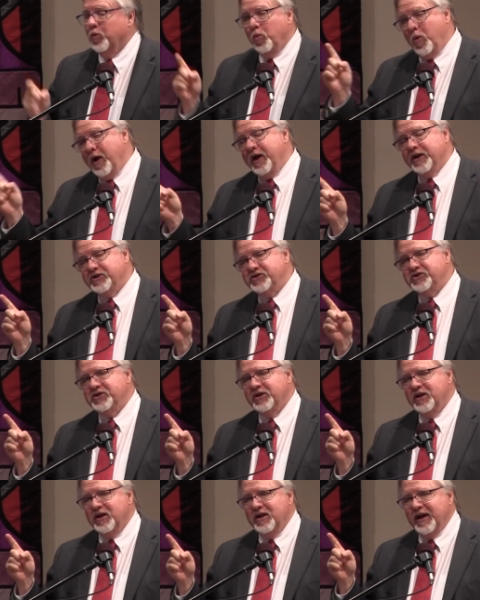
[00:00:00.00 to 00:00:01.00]

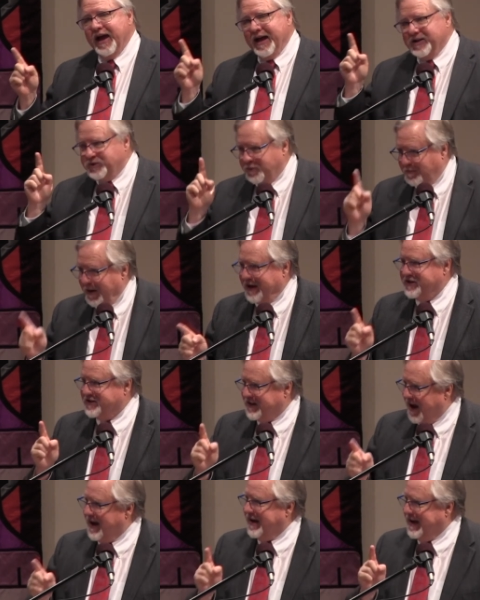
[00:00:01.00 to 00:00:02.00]
which, as
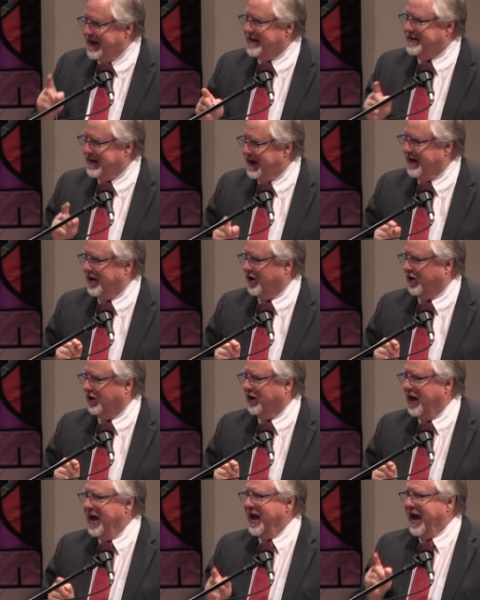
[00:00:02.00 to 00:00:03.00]
best I can
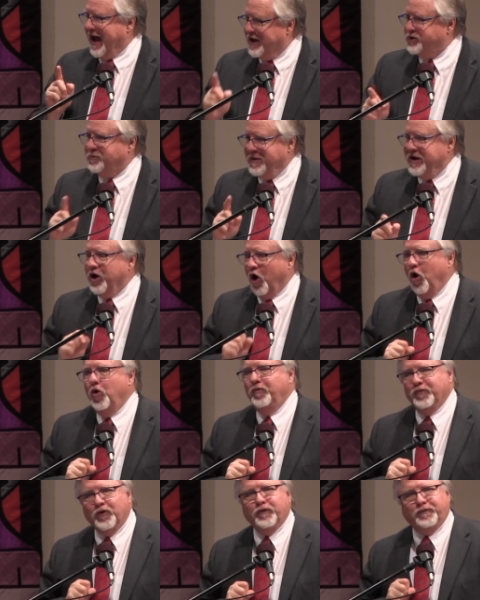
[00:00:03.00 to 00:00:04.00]
tell, has been
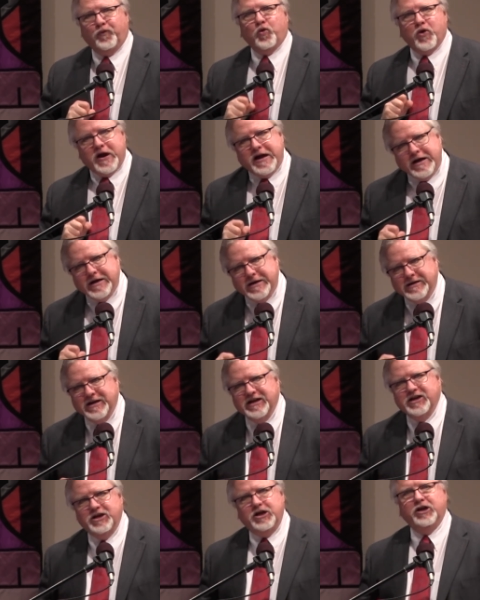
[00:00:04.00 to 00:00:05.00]
over for 80
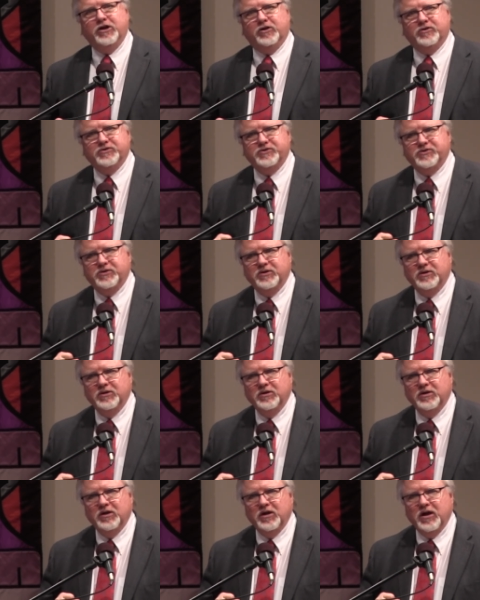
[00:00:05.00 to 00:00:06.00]
years.
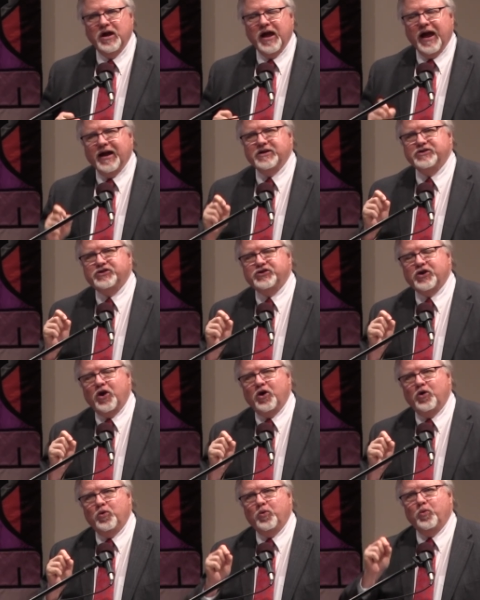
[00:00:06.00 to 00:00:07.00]
And
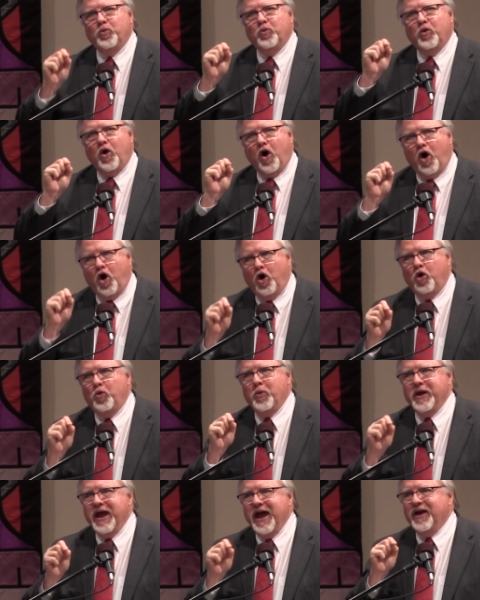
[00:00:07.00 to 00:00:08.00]
so all
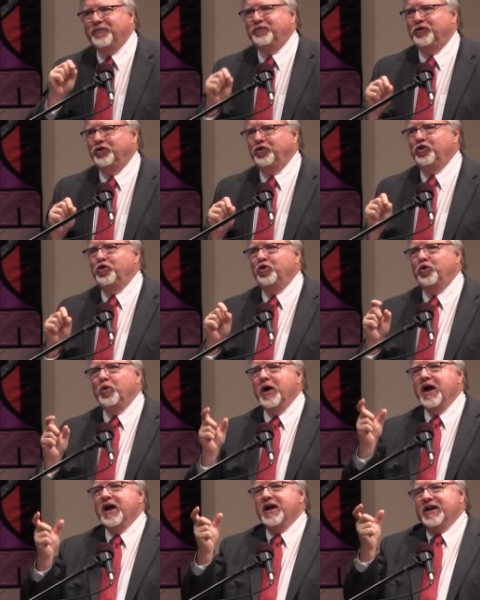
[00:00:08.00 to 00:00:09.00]
we have to do
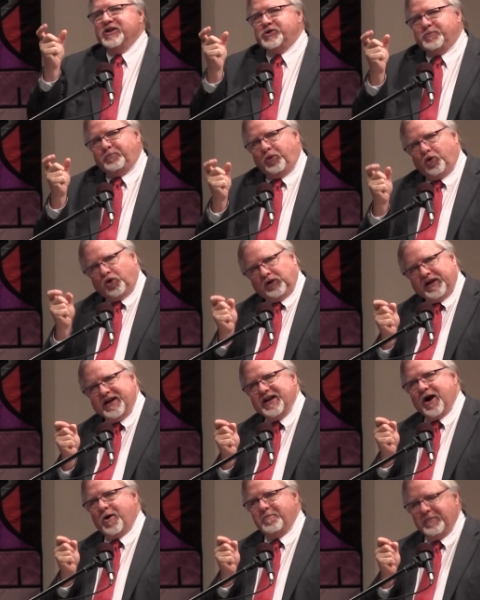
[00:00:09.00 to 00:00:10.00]
is pull
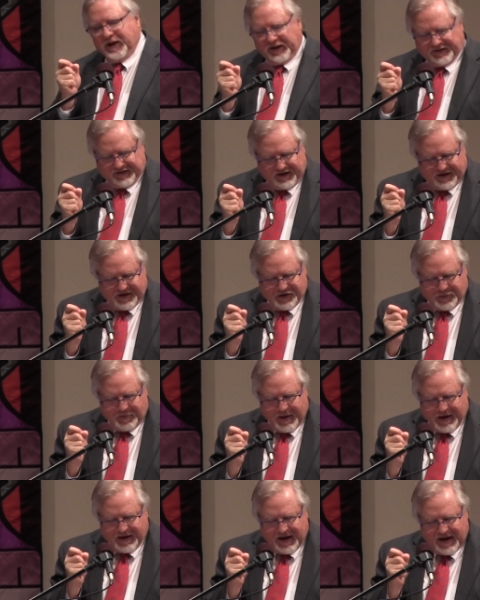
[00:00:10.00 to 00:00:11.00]
in our military
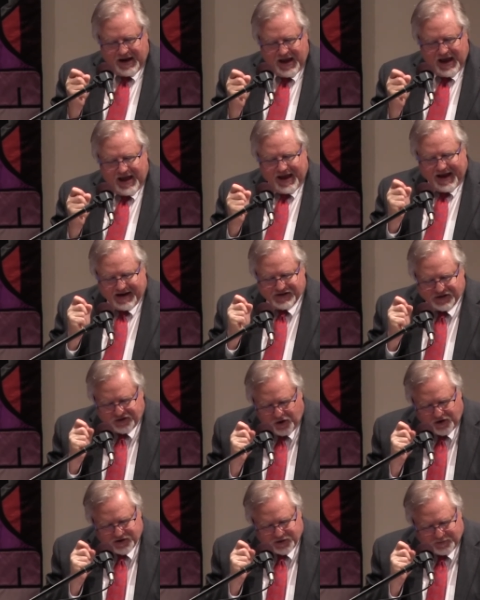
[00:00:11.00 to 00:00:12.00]
spending and
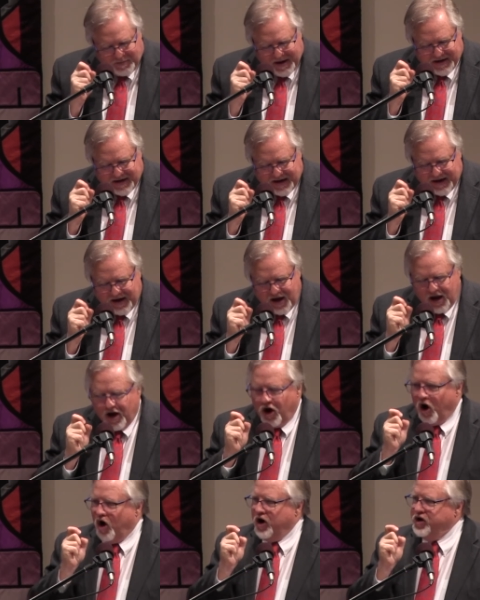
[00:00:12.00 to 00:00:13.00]
start spending
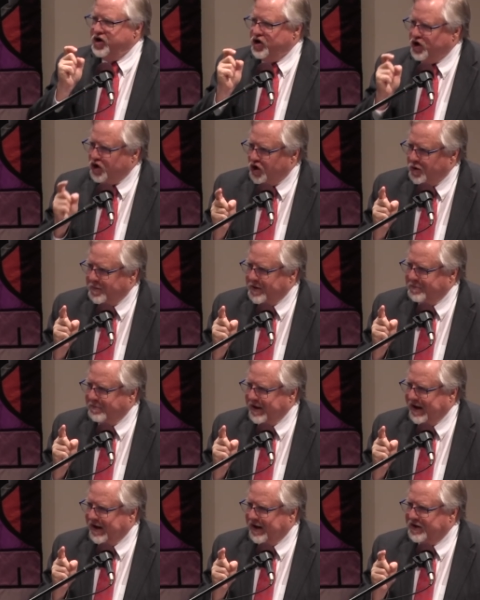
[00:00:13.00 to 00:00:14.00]
on human
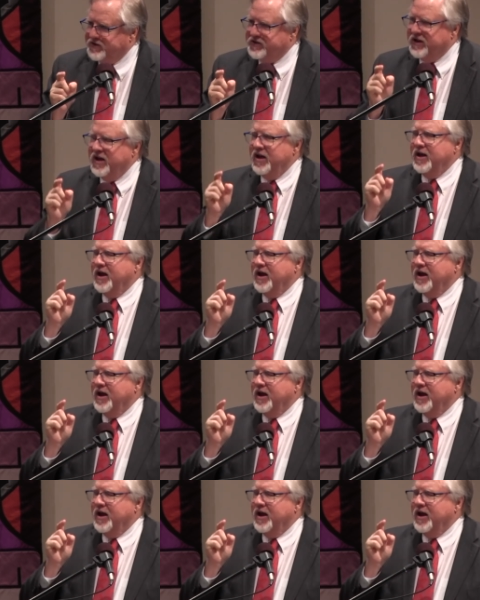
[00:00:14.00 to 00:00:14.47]
beings.